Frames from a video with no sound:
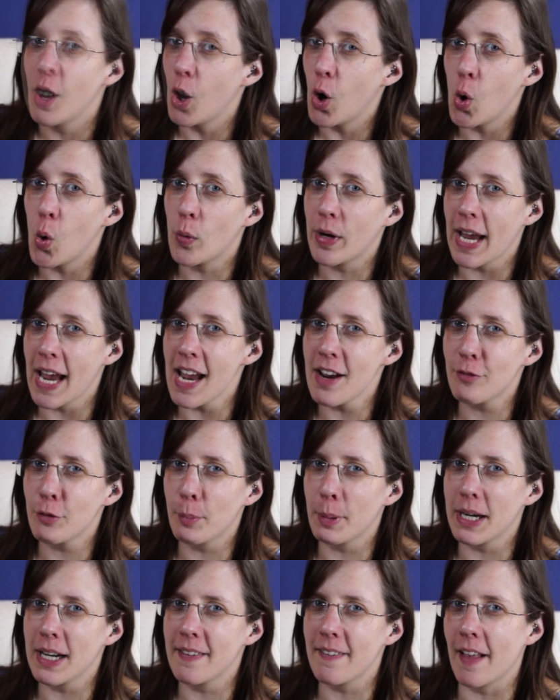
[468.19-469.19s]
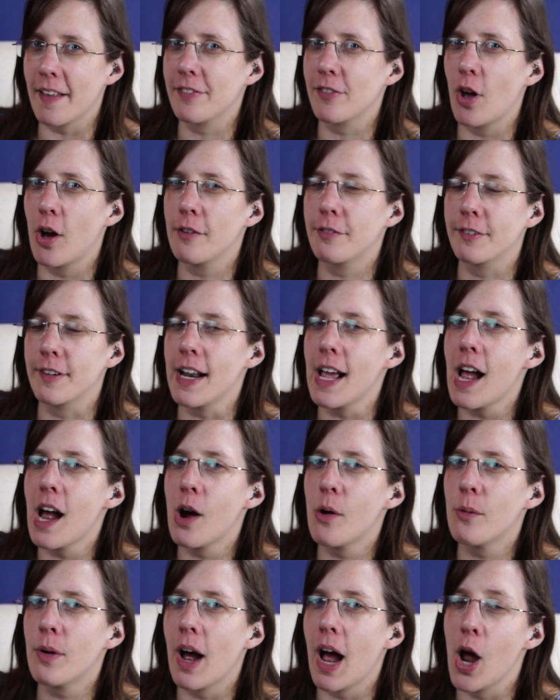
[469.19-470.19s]
Okay, everybody, that's all for
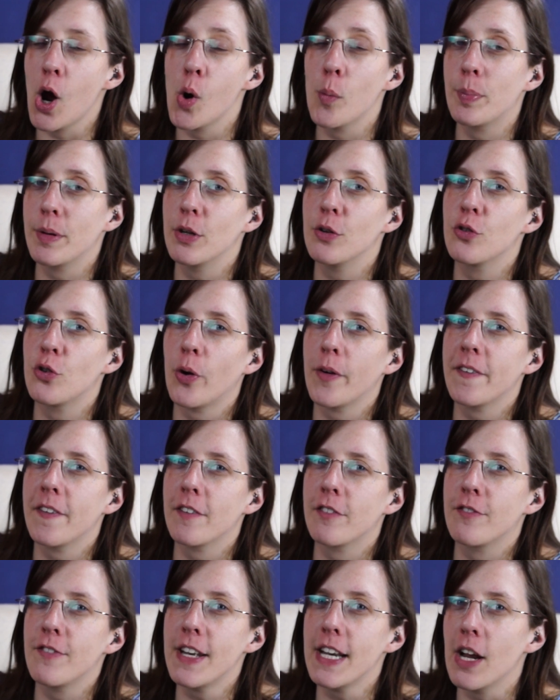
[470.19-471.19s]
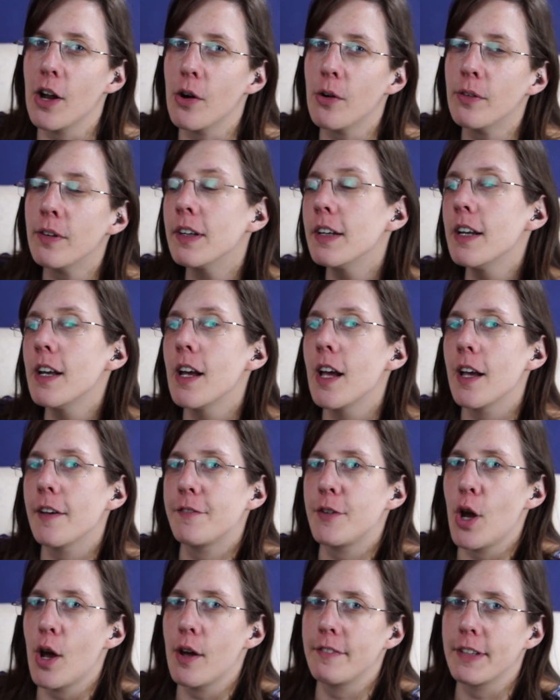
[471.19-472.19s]
now. I hope you enjoyed this video.
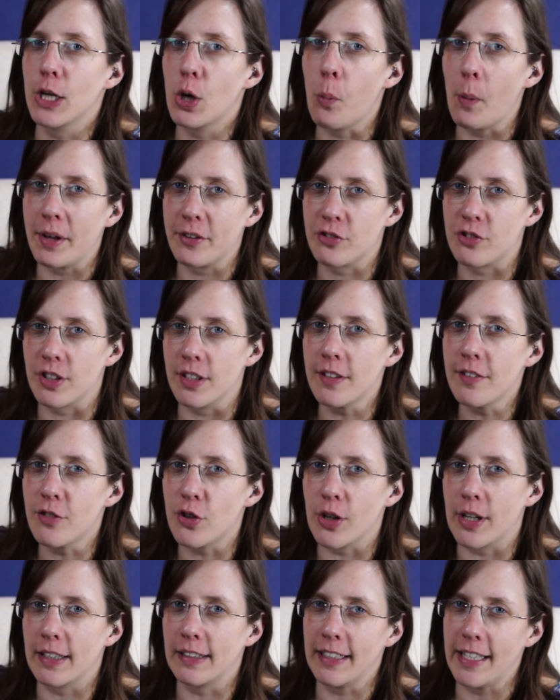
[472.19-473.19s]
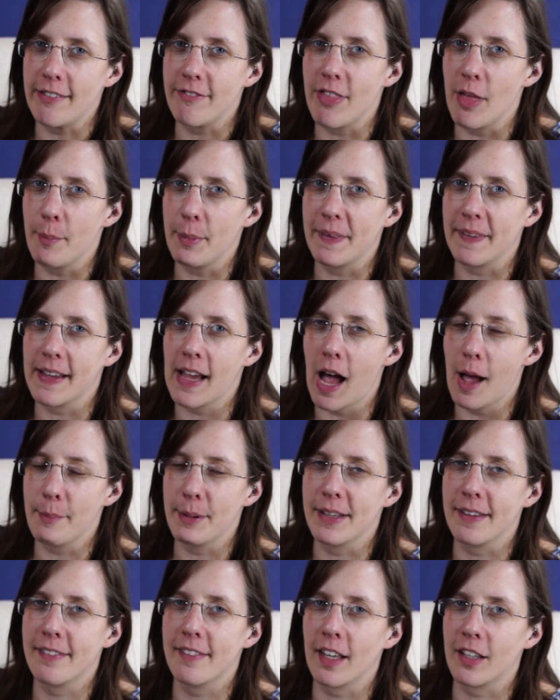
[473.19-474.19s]
If you have any questions, you can leave them in the
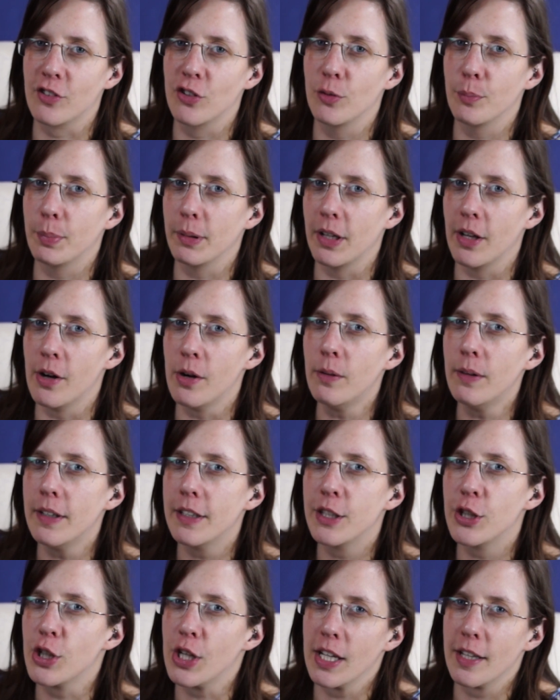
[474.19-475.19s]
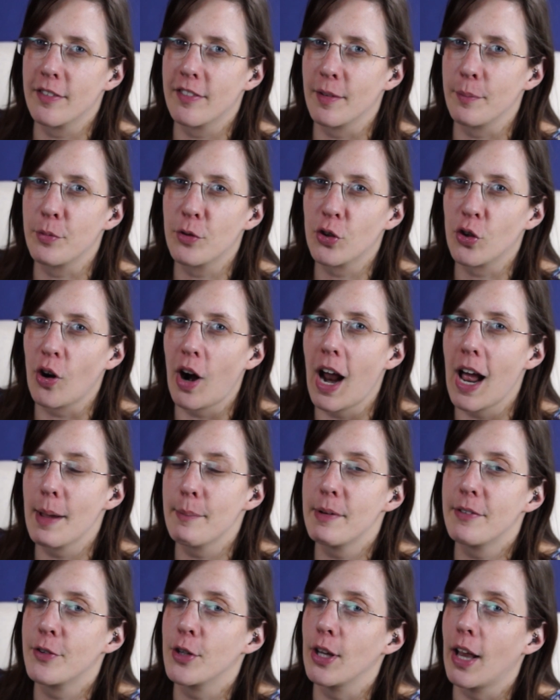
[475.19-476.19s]
comments section below. You can
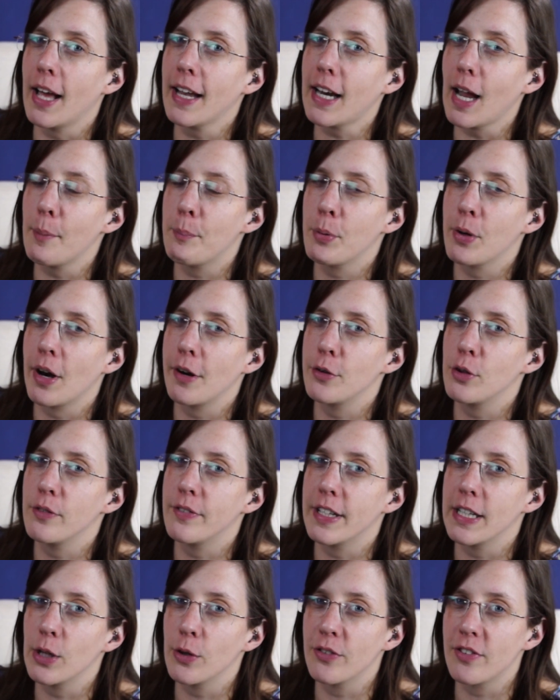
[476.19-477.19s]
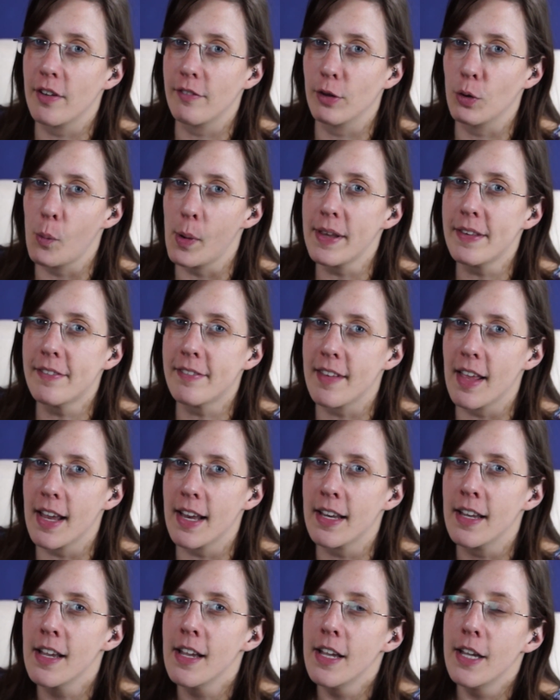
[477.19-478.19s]
subscribe if you like. I put out new videos every
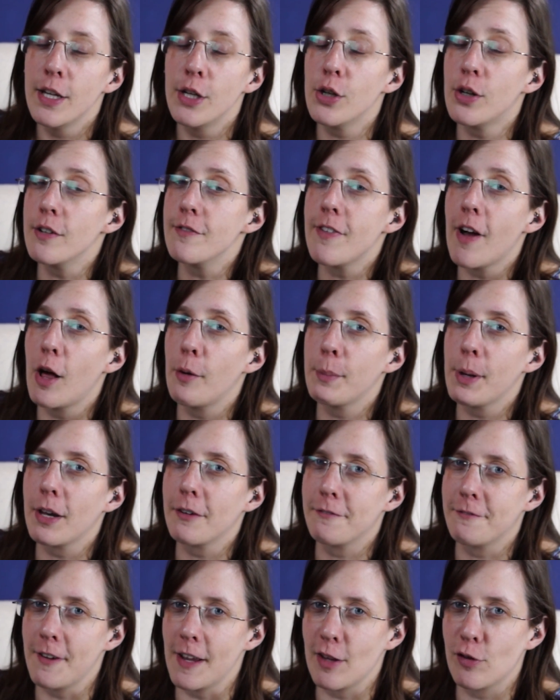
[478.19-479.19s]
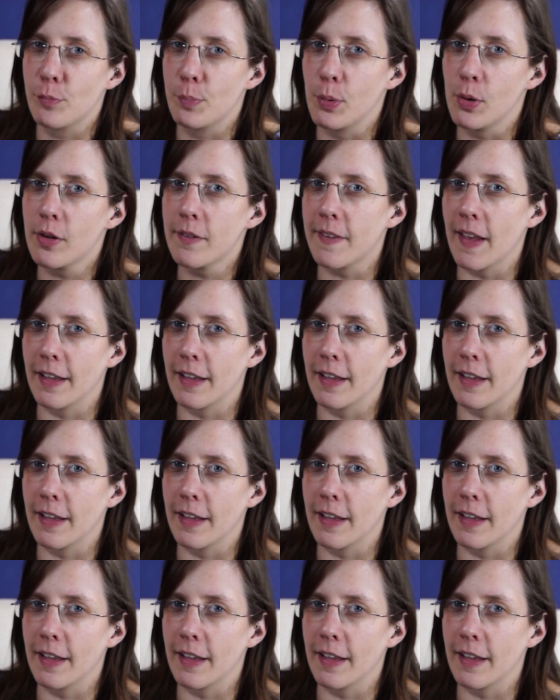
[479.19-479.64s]
Wednesday. You can follow me on Facebook.